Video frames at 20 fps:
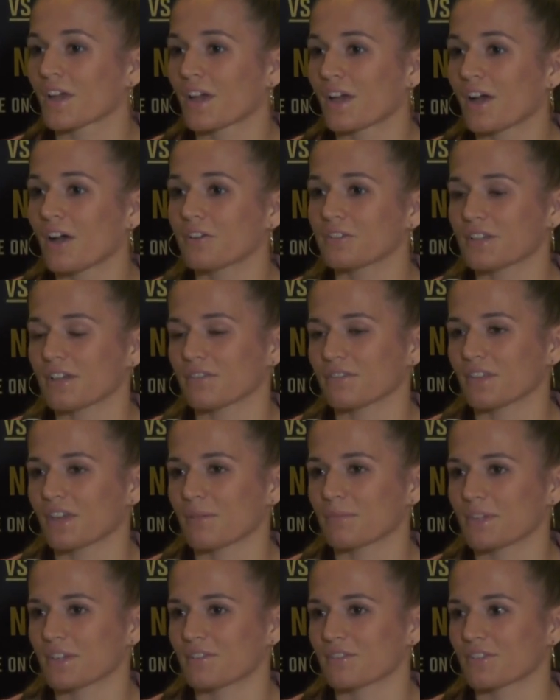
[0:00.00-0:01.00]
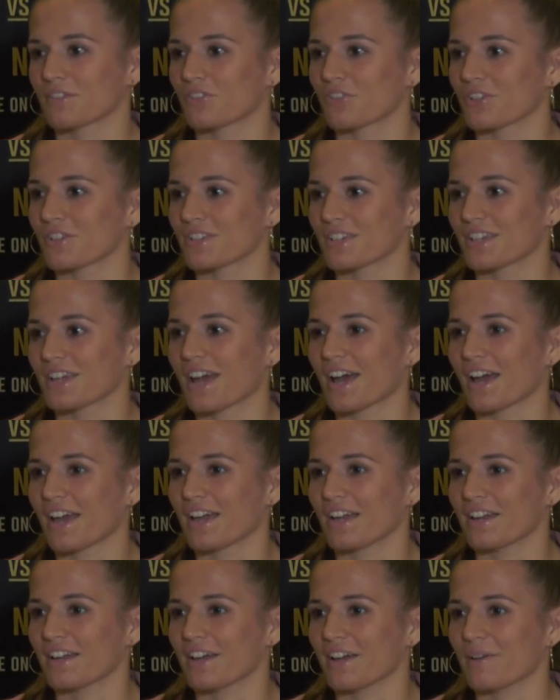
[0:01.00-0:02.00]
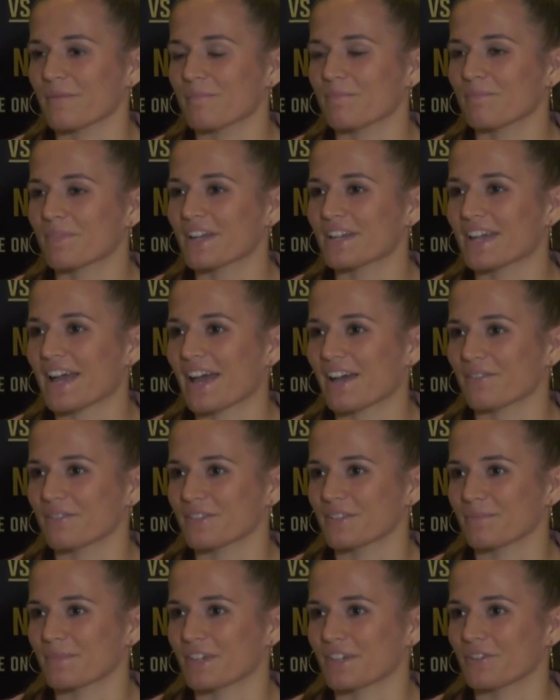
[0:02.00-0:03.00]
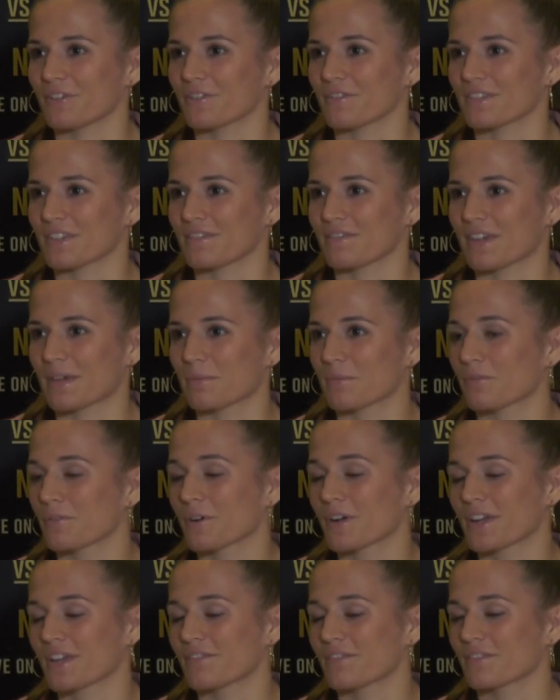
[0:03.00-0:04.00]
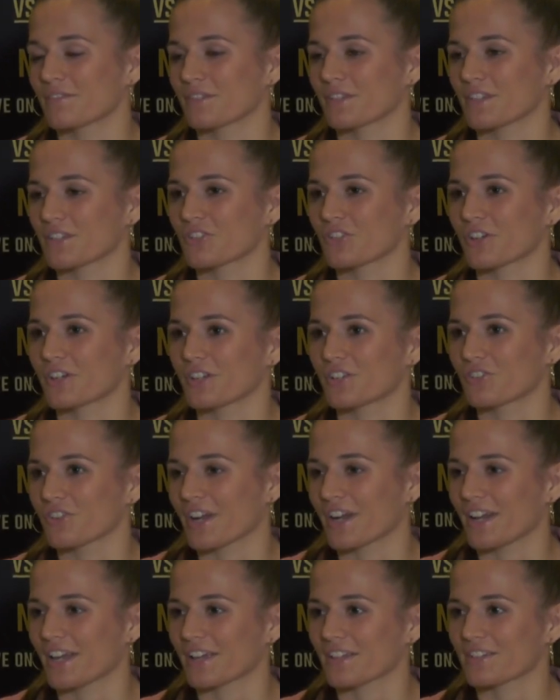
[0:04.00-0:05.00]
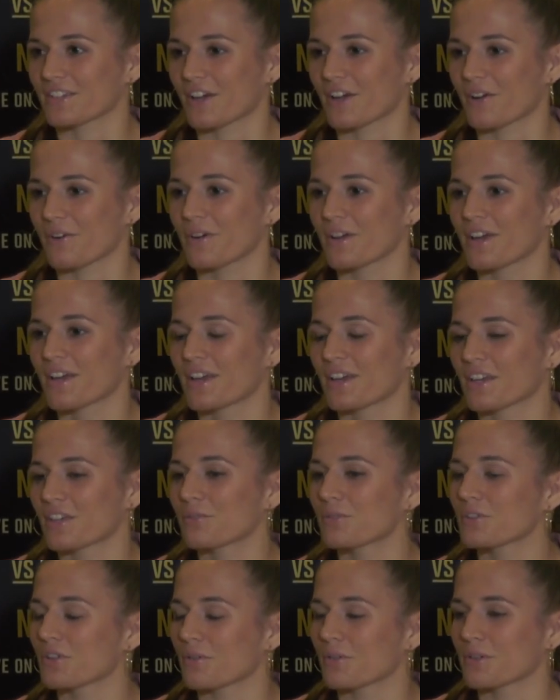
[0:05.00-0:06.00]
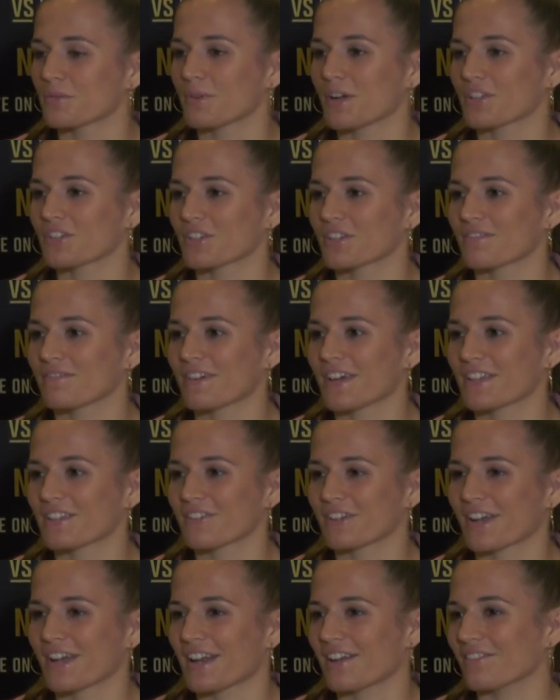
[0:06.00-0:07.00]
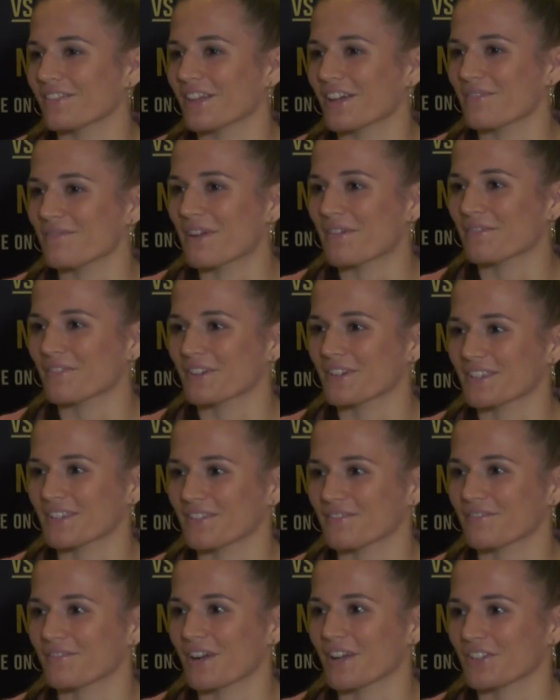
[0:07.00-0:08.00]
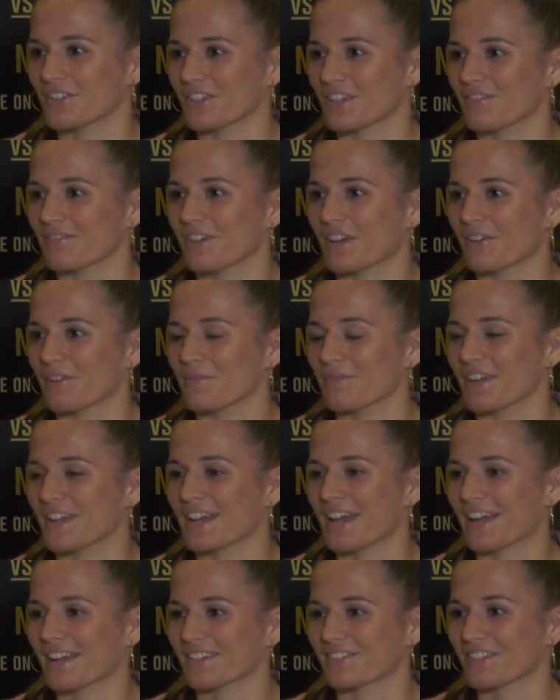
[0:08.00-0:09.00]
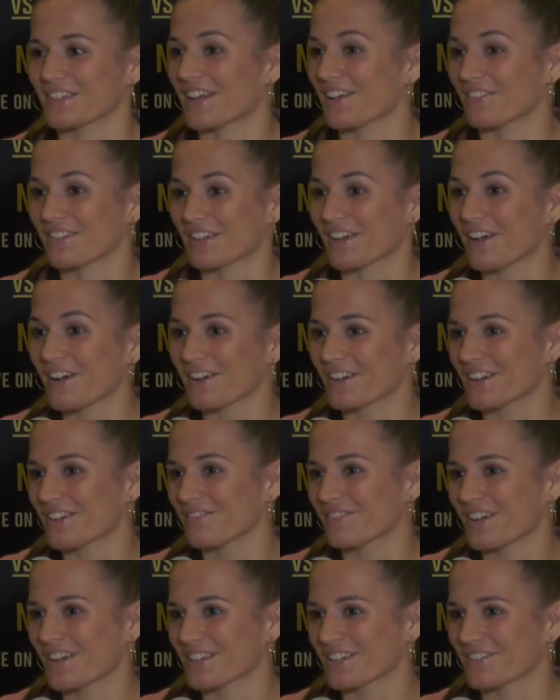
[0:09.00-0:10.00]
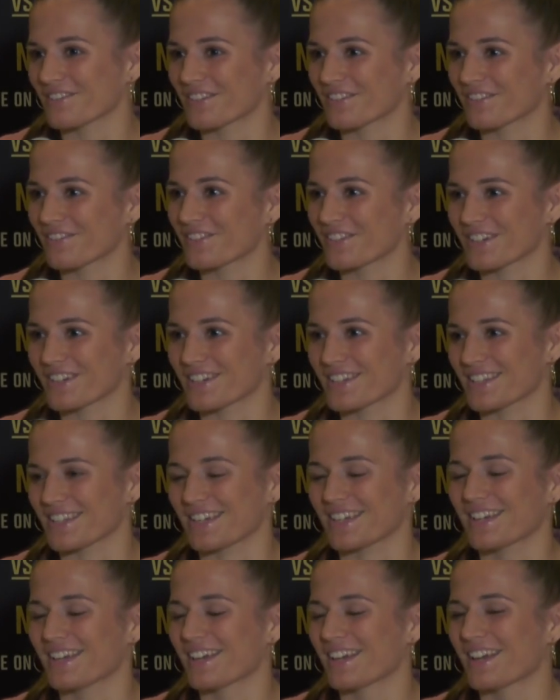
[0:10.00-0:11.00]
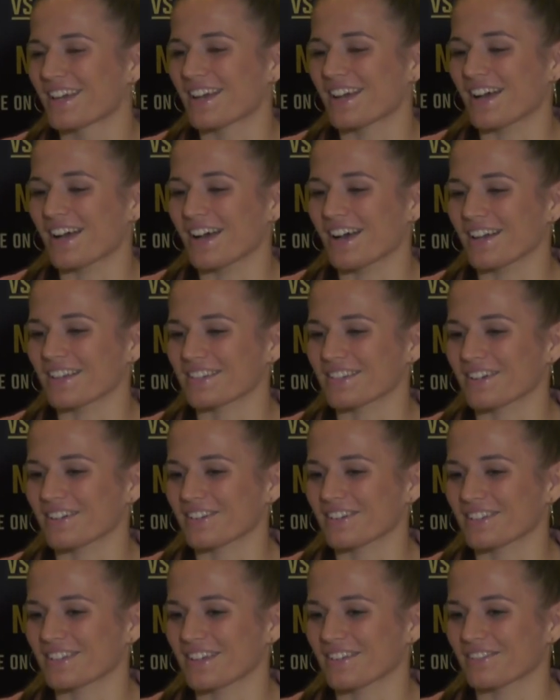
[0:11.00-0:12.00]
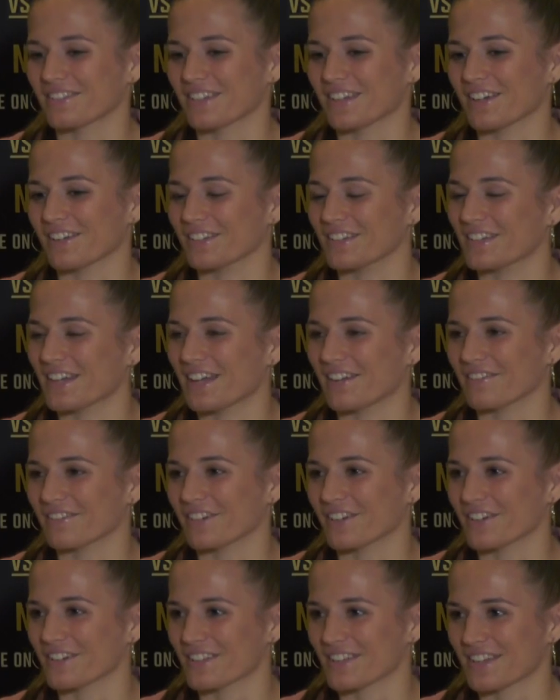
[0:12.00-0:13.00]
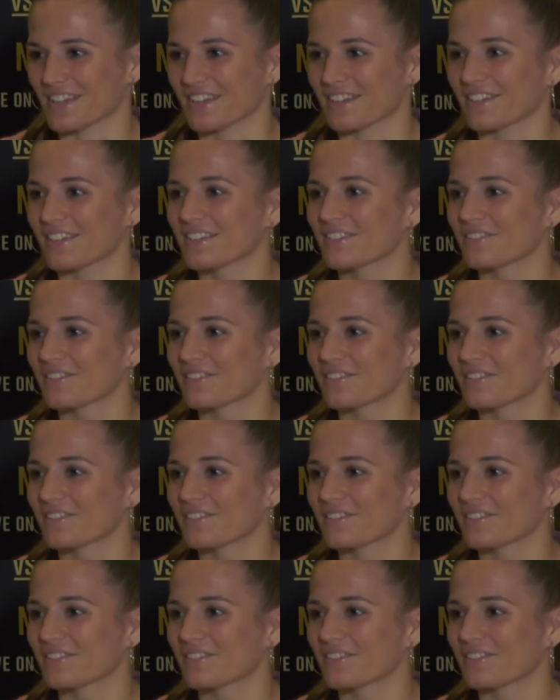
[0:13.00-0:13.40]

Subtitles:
Oh, definitely. I mean, he was a Jersey guy, and my dad was a big UFC fan before I even really started training. So he was always watching him fight. So I kind of have a lot of memories of watching him fight with my dad, because my dad was like, oh, come watch him. He's from Jersey. So he's definitely held it down for our state.